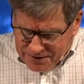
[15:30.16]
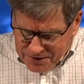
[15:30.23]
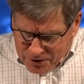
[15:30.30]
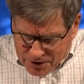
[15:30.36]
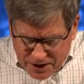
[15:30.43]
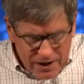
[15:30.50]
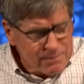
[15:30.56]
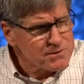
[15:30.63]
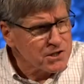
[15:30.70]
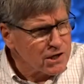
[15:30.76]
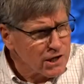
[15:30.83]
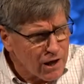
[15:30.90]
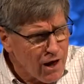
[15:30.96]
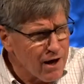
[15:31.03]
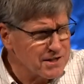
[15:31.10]
there comes a
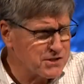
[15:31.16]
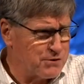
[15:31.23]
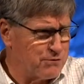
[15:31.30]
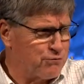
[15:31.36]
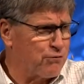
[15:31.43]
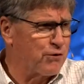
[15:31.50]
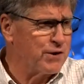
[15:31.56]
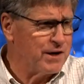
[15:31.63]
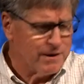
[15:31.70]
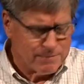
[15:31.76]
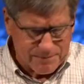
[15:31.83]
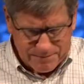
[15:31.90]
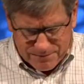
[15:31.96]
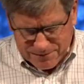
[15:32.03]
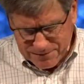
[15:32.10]
loss of
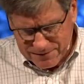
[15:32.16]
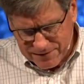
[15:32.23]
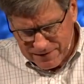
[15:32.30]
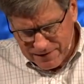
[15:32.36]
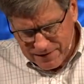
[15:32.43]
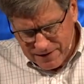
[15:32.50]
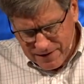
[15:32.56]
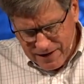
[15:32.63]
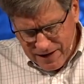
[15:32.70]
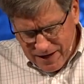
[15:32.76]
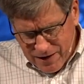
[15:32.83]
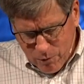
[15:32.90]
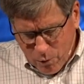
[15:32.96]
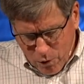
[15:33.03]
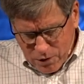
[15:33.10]
freedom.
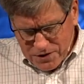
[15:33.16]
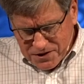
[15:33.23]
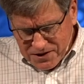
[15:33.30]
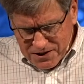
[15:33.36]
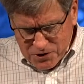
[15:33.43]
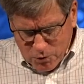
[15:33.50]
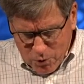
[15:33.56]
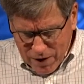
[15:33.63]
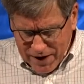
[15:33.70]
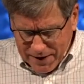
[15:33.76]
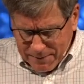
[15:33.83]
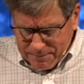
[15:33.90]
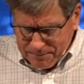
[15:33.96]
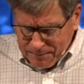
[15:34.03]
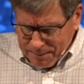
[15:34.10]
It works this way